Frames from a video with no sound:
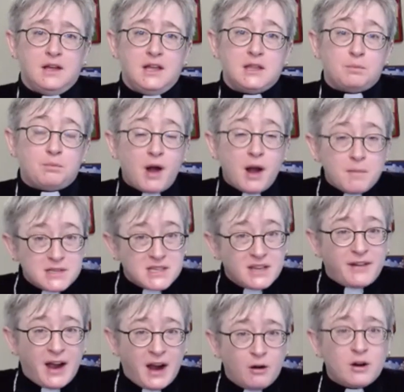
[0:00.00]
the promise of
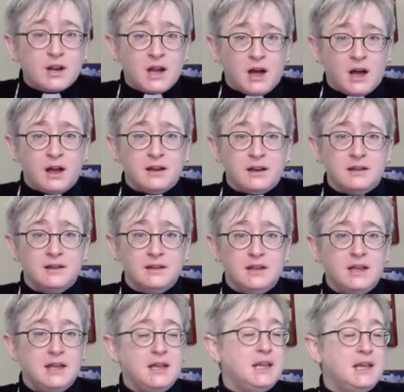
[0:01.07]
our God,
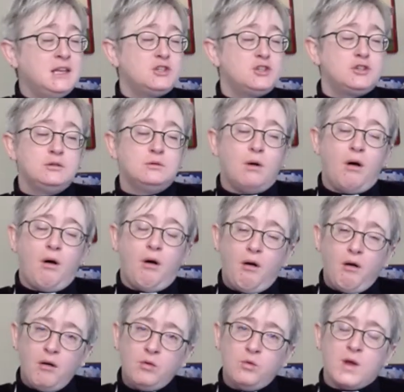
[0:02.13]
is to
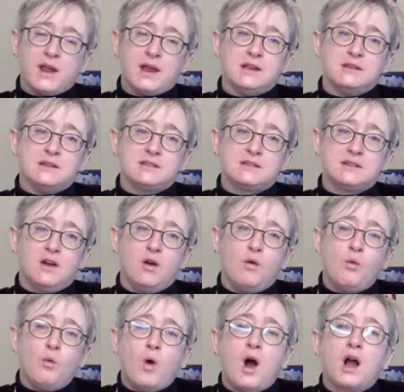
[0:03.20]
always
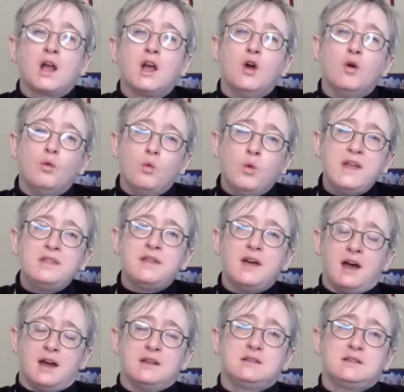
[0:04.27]
walk with
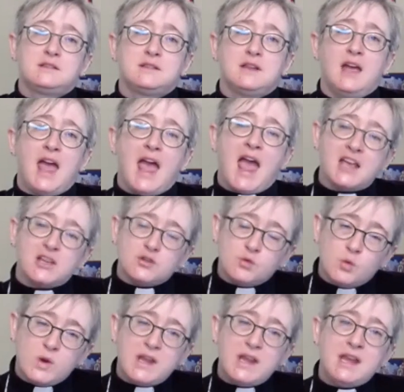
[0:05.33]
us as
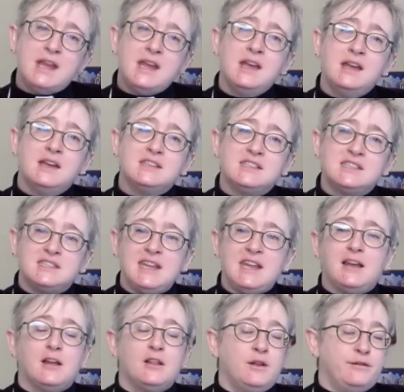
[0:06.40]
we
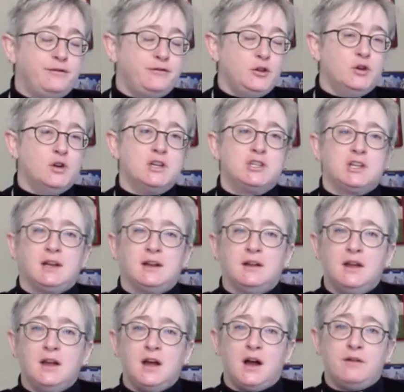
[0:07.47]
seek the flourishing
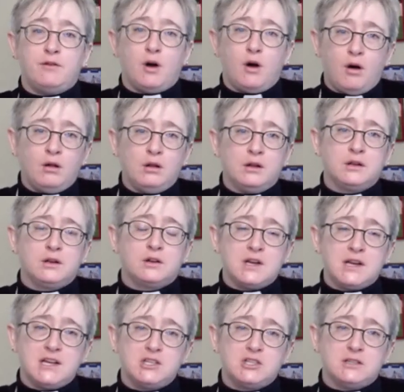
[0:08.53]
of all
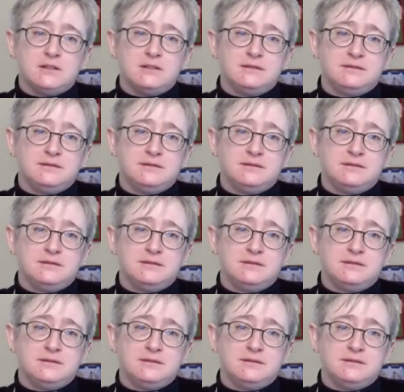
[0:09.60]
creation.